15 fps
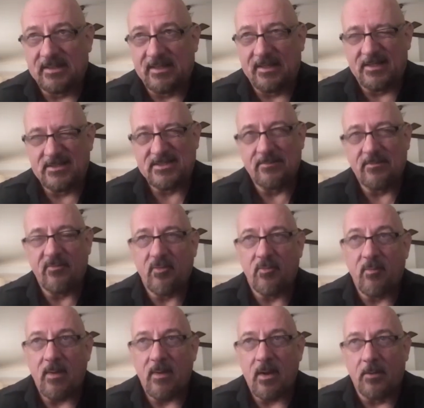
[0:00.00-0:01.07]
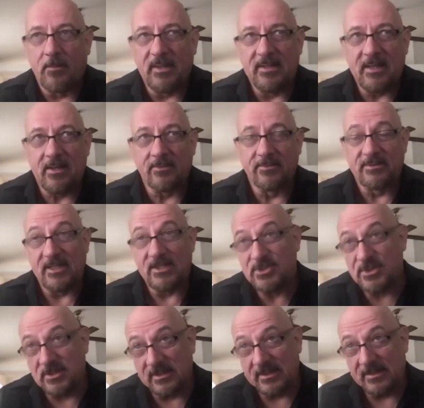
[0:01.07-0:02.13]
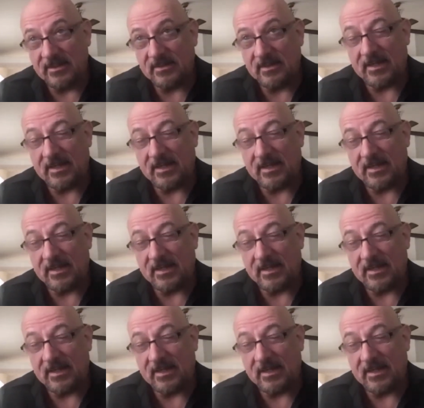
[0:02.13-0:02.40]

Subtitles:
And now some of them are being held digitally.